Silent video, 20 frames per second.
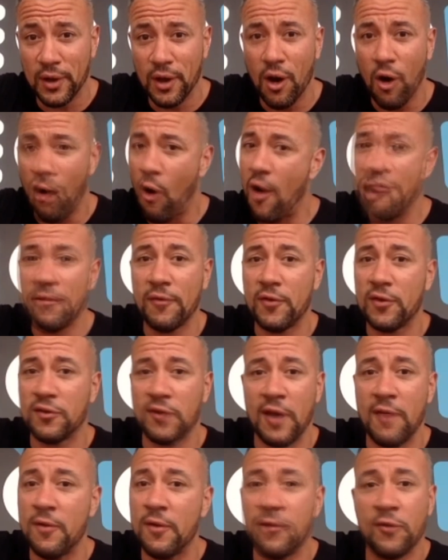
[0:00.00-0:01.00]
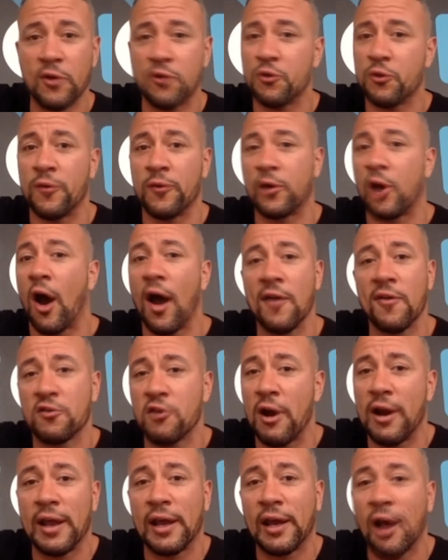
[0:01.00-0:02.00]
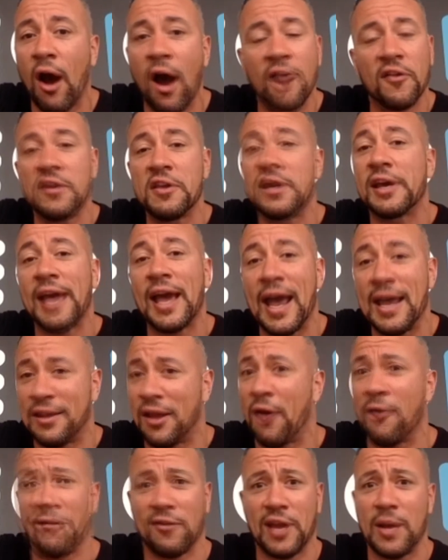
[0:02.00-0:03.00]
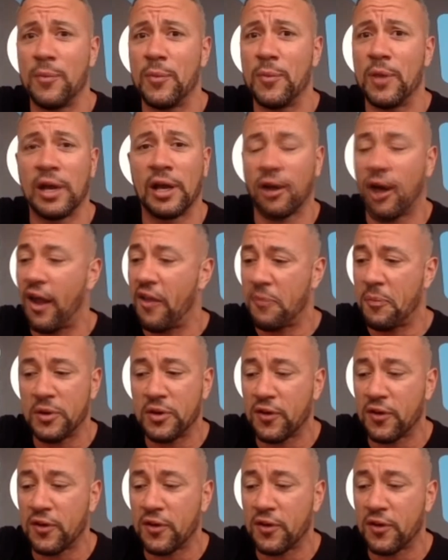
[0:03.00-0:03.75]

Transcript: Yeah. Or even if you're guys training guys and you're gay, don't sleep with your clients.